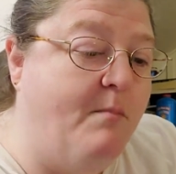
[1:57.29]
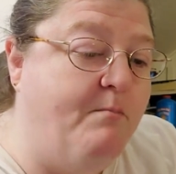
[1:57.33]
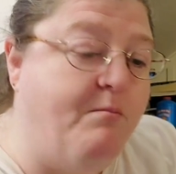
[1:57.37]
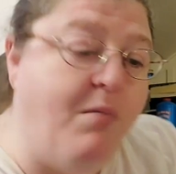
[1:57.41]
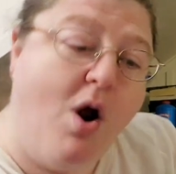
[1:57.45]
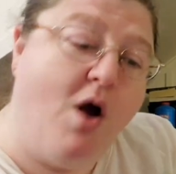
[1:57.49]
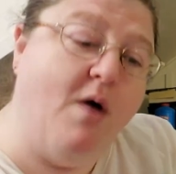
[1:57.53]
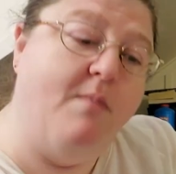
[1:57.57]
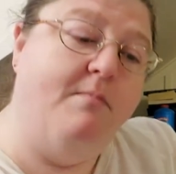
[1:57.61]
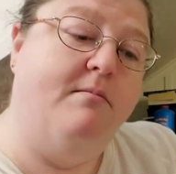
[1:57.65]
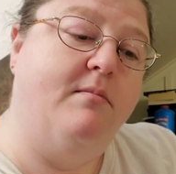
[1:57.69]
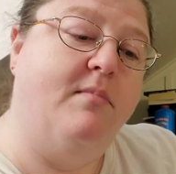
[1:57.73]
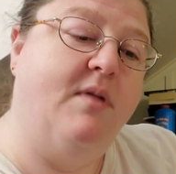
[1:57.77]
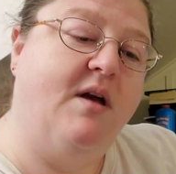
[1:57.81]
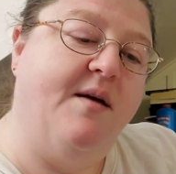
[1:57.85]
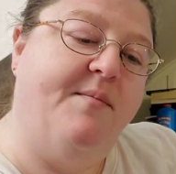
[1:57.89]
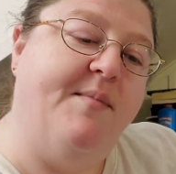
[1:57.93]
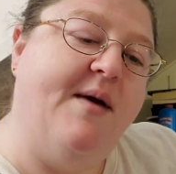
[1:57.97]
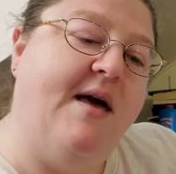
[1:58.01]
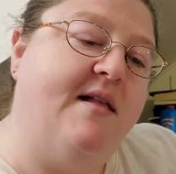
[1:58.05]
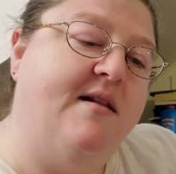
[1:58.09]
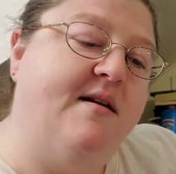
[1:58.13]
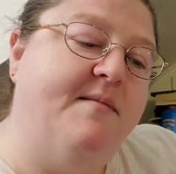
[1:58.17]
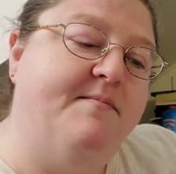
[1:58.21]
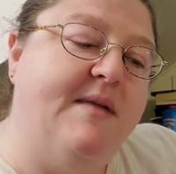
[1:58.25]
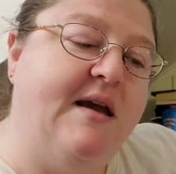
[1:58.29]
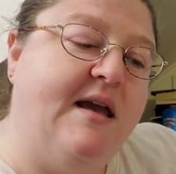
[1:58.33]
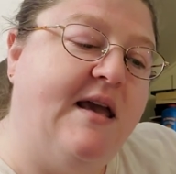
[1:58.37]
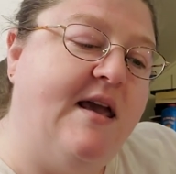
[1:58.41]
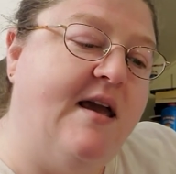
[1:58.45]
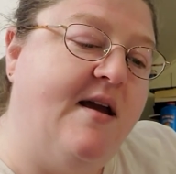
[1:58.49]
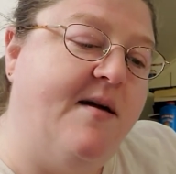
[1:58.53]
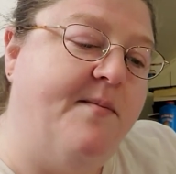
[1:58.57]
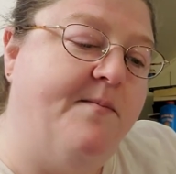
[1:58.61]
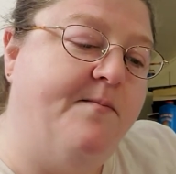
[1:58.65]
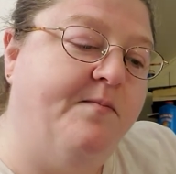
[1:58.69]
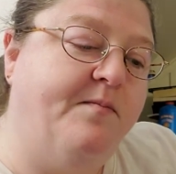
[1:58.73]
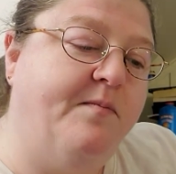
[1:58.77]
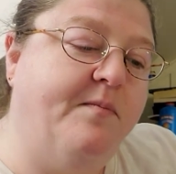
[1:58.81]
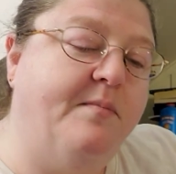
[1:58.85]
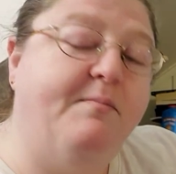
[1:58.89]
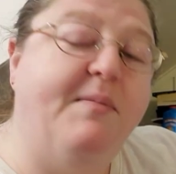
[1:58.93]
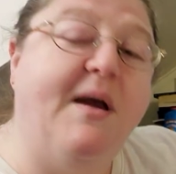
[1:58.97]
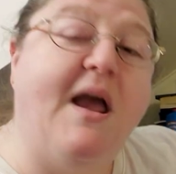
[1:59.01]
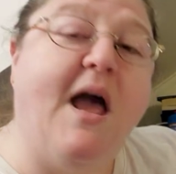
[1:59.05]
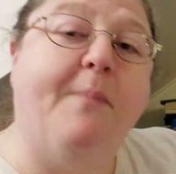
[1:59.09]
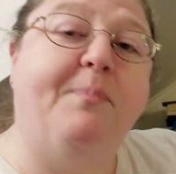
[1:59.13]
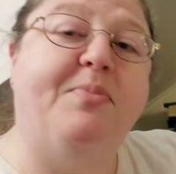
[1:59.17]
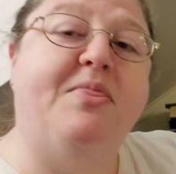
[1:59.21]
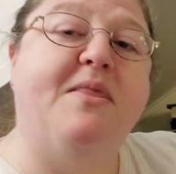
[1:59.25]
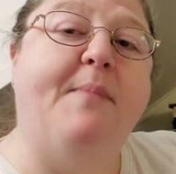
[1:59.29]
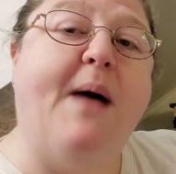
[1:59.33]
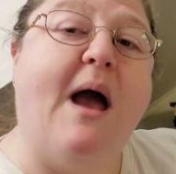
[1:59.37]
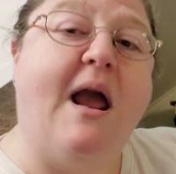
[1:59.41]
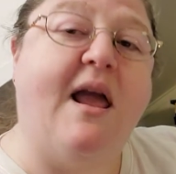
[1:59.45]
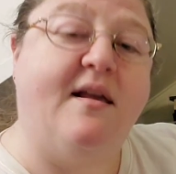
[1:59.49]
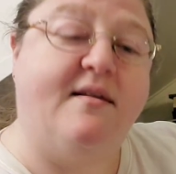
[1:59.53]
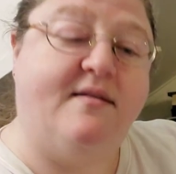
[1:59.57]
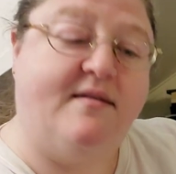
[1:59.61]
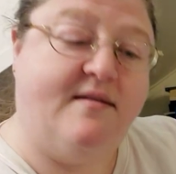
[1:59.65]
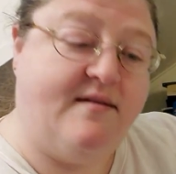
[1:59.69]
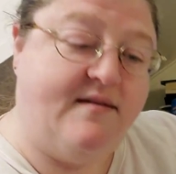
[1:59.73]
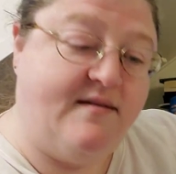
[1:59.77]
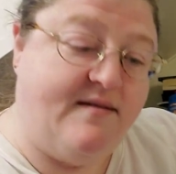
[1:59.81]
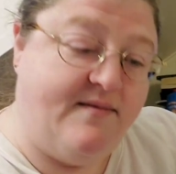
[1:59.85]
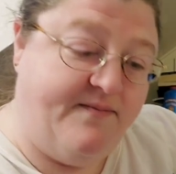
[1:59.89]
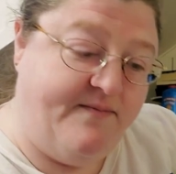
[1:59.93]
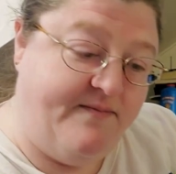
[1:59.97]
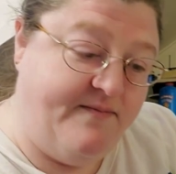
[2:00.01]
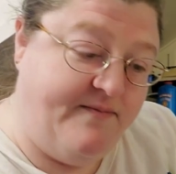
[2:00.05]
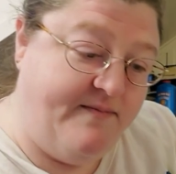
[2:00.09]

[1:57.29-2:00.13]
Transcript: Broom, commanded Mickey. Pick up the buckets.